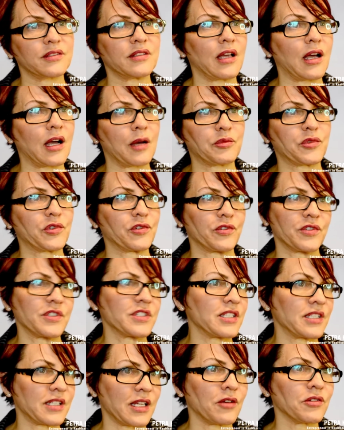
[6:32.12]
upturns
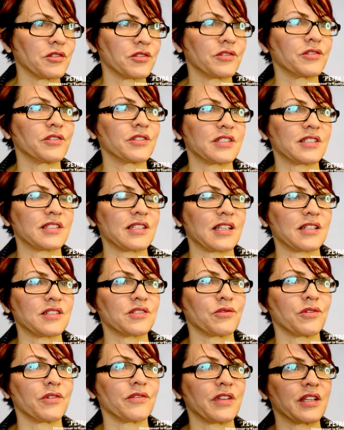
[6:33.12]
and downturns, that
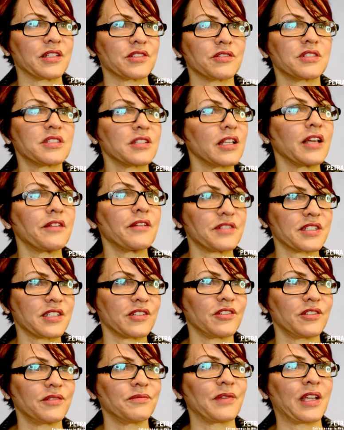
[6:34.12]
sort of thing. So it's a life
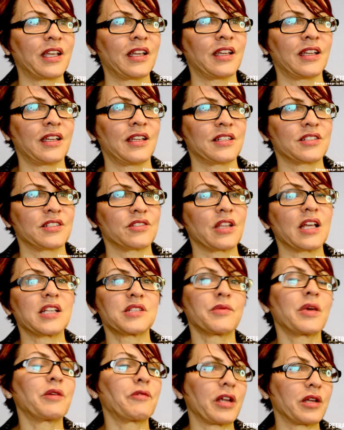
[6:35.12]
skill. So that's
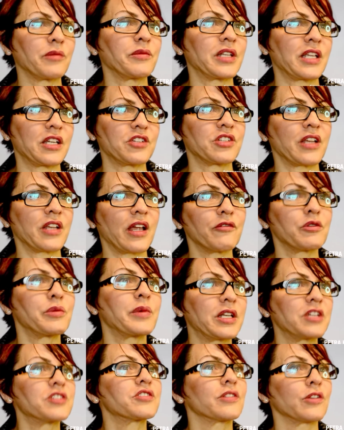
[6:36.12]
my recommendation.
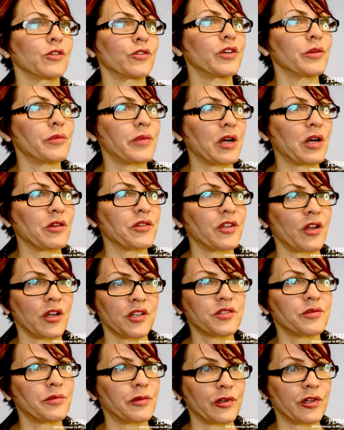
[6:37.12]
Everybody should learn about the
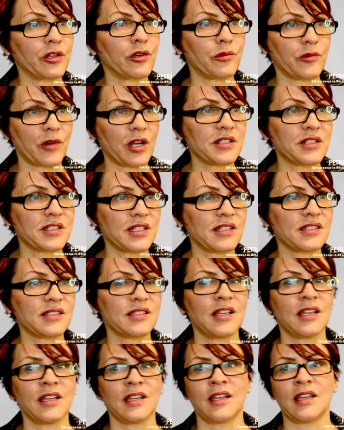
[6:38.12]
entrepreneurial process
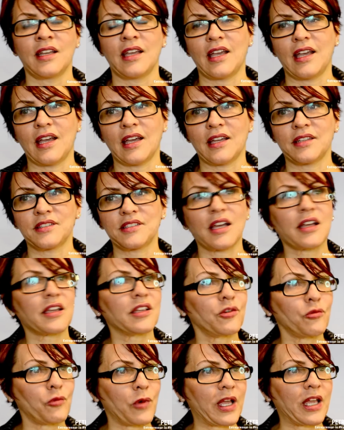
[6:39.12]
and tuck it
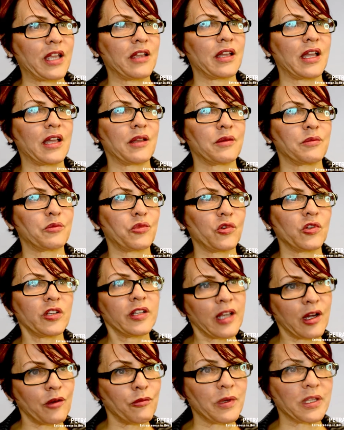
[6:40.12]
away and pull it
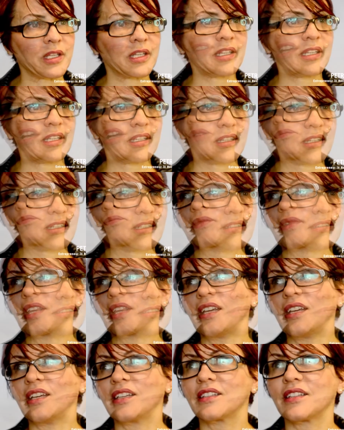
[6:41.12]
out when they need it.
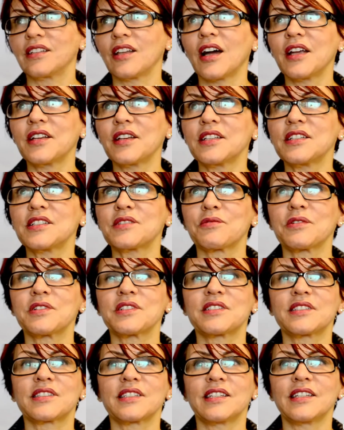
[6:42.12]
The 90s
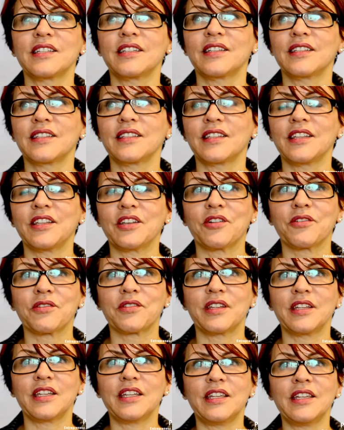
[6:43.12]
was the, you know,
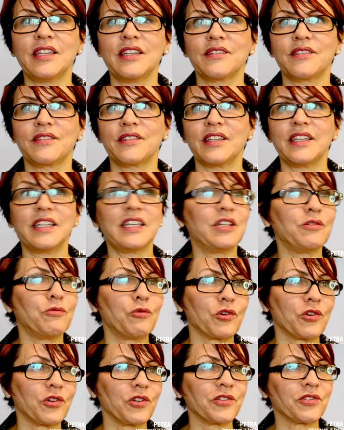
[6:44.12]
the E the E
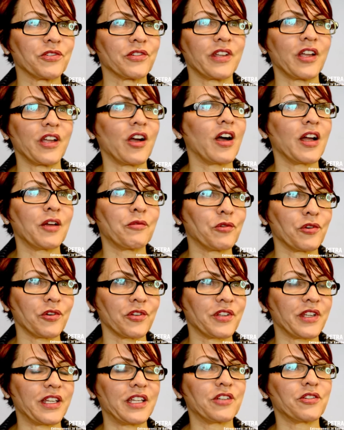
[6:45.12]
world or the I world,
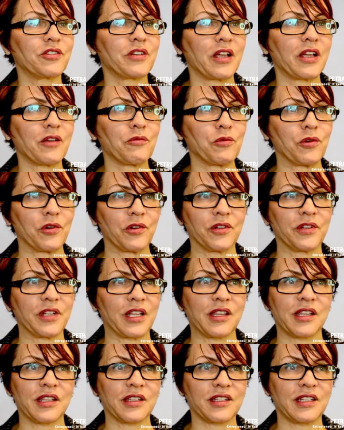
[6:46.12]
the internet world. I
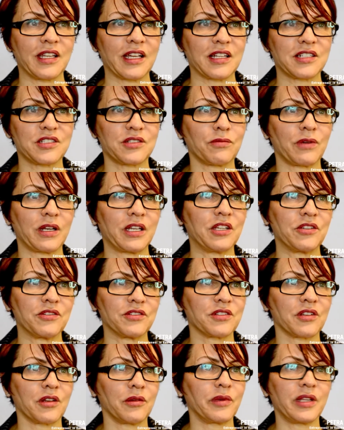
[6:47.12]
think the next 20 years
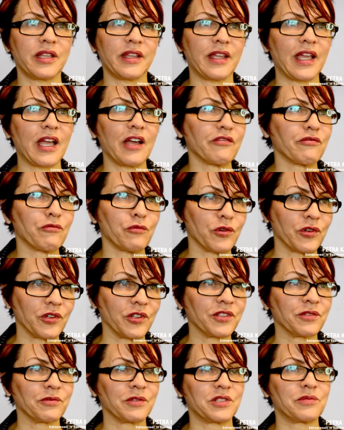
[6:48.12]
are going to be the F
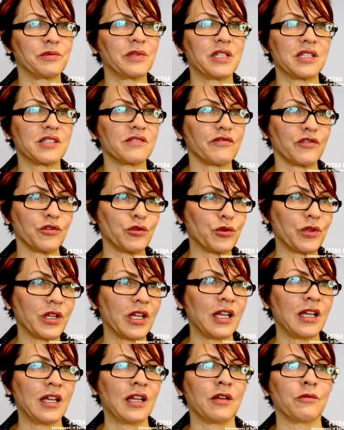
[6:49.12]
world, which means food,
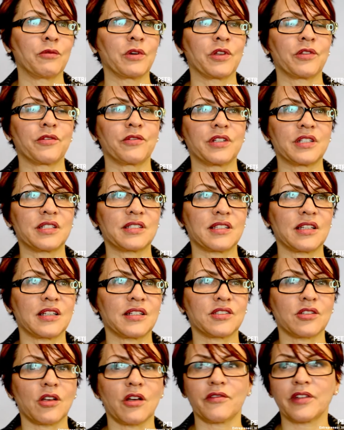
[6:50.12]
whether it's uh,
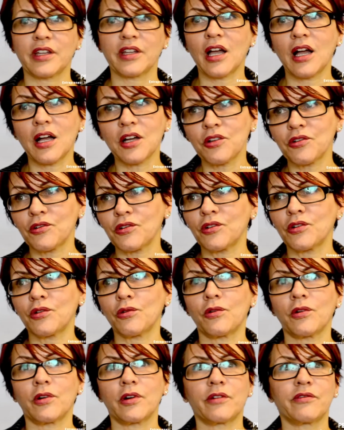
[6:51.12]
solving hunger
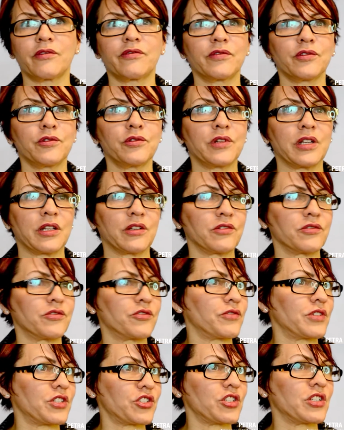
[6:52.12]
or food and
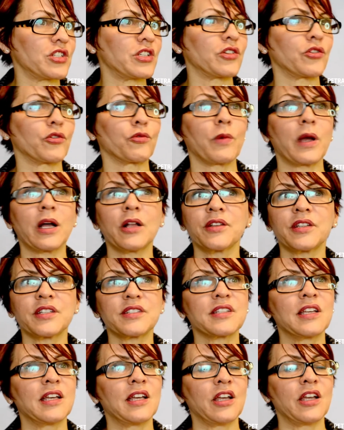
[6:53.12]
nutrition or wellness
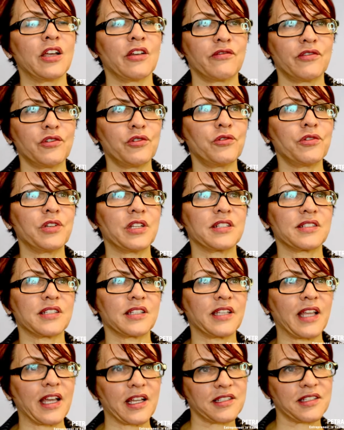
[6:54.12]
food is a
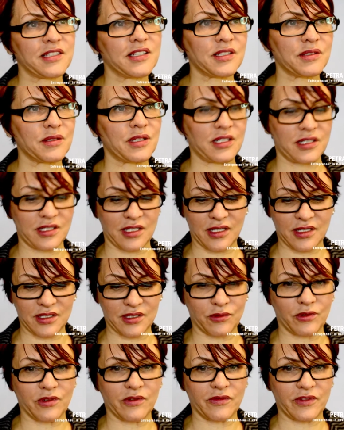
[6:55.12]
nexus, is a
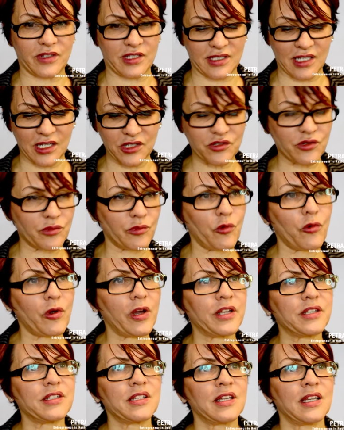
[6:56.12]
sort of a center
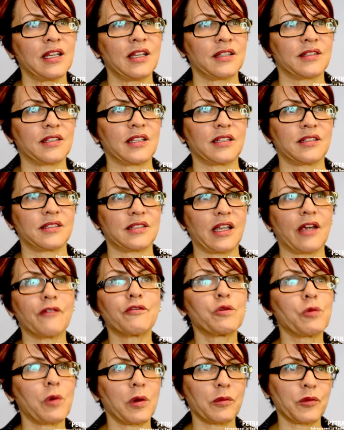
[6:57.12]
point that
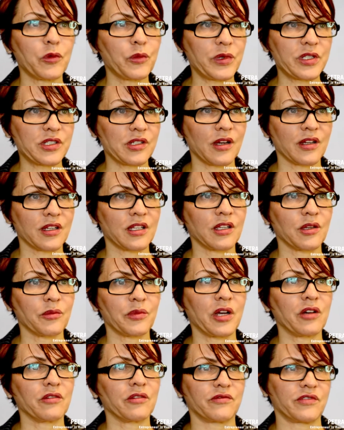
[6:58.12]
everyone will be talking
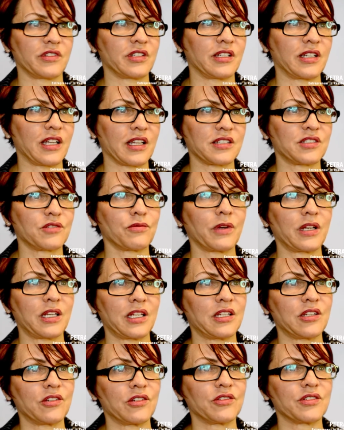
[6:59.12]
about for the next 20
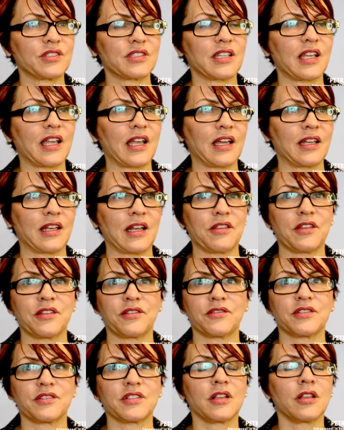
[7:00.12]
years. And I think
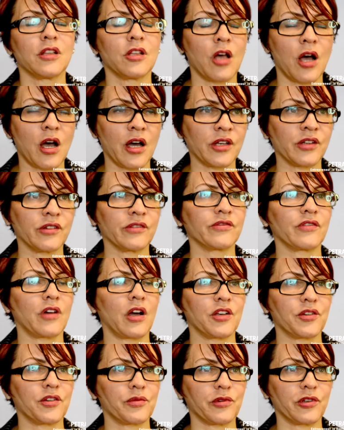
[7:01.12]
there's a lot of
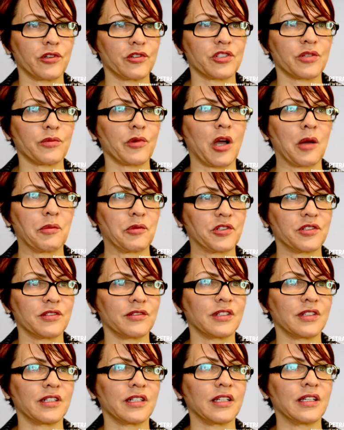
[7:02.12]
entrepreneurship
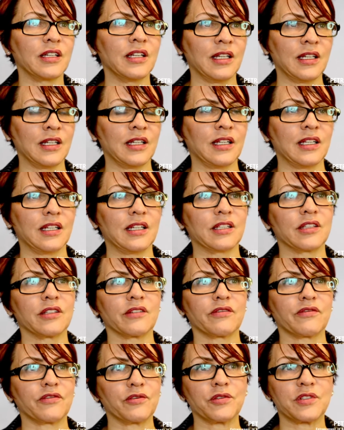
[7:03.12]
opportunity in the
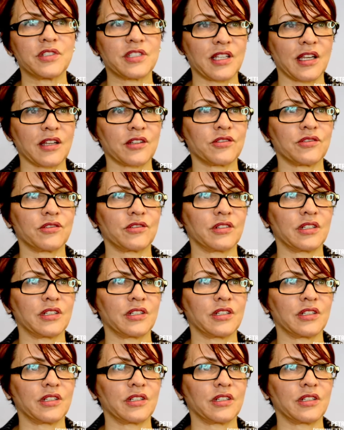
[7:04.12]
food sector